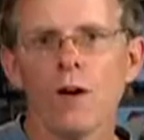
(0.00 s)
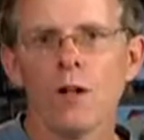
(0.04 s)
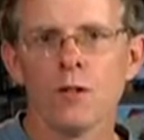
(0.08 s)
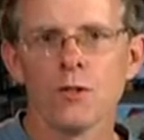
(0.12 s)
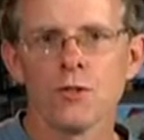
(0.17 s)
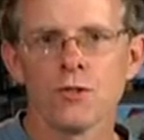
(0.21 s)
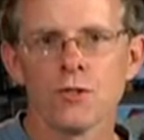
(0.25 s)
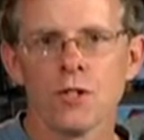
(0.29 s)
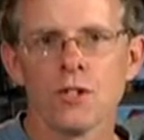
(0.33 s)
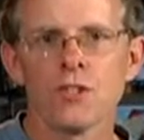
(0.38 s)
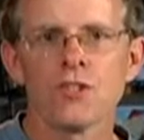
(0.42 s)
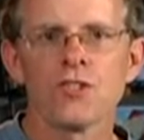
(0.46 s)

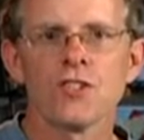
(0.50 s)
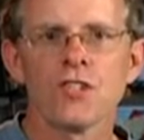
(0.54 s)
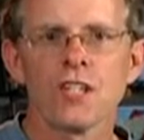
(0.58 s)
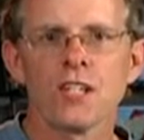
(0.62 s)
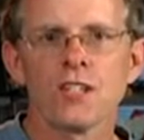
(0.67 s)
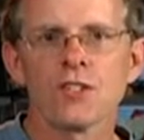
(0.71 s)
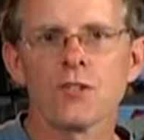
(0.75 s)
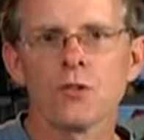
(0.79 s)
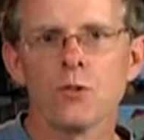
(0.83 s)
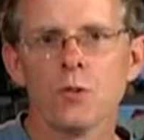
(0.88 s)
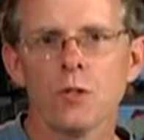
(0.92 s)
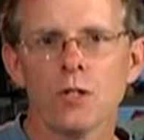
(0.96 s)
follows are
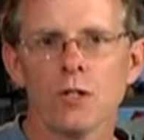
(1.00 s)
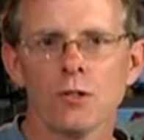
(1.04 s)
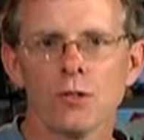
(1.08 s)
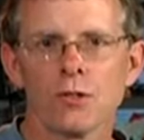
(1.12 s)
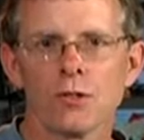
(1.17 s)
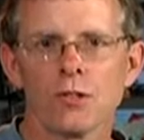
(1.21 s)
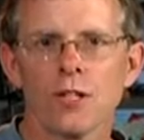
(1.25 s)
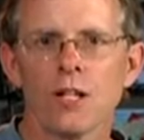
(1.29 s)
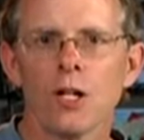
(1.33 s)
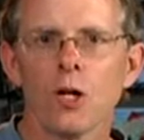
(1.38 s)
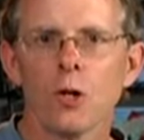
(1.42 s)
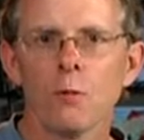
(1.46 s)
six
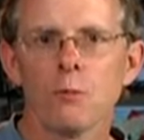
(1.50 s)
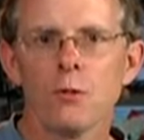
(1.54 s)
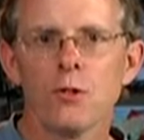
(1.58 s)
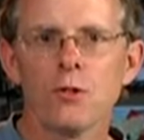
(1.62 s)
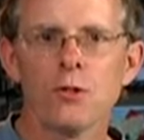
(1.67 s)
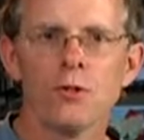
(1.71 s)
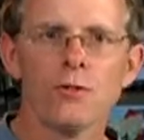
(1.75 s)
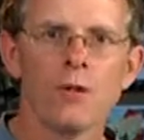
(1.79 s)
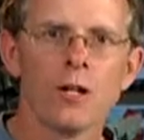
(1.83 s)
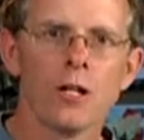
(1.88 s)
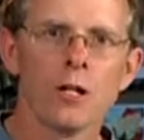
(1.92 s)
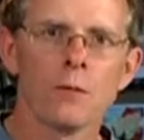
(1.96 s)
drills to help you
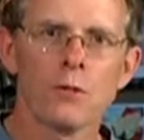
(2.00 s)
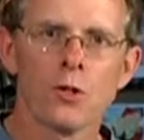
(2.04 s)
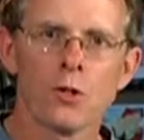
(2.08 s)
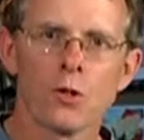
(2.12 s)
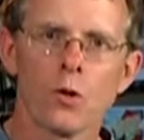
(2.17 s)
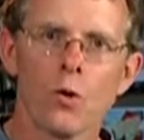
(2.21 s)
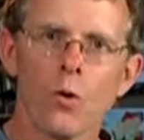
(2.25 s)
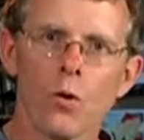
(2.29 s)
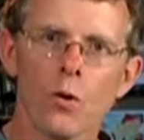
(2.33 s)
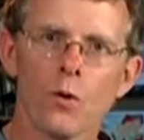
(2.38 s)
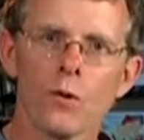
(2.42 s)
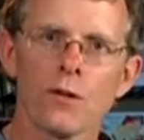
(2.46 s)
develop your
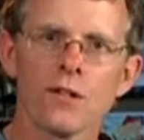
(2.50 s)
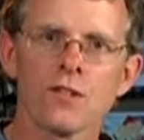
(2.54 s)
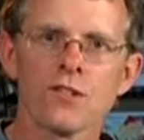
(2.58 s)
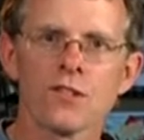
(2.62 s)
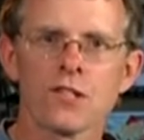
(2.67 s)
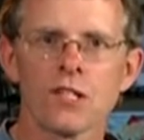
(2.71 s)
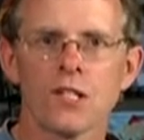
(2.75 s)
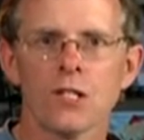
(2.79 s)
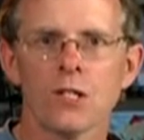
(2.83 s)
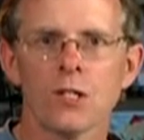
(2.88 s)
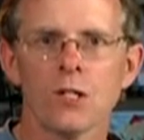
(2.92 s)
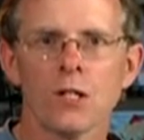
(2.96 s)
cornering
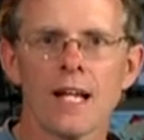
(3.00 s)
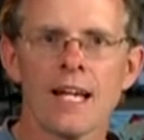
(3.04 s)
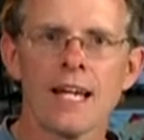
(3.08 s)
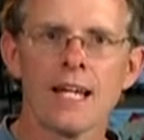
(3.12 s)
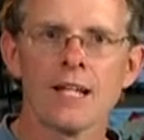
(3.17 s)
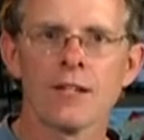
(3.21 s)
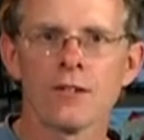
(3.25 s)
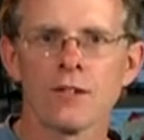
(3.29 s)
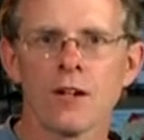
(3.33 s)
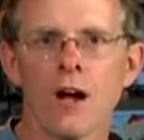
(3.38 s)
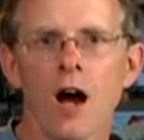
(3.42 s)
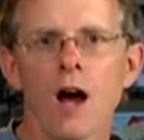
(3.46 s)
skill
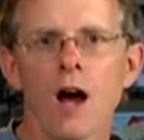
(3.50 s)
and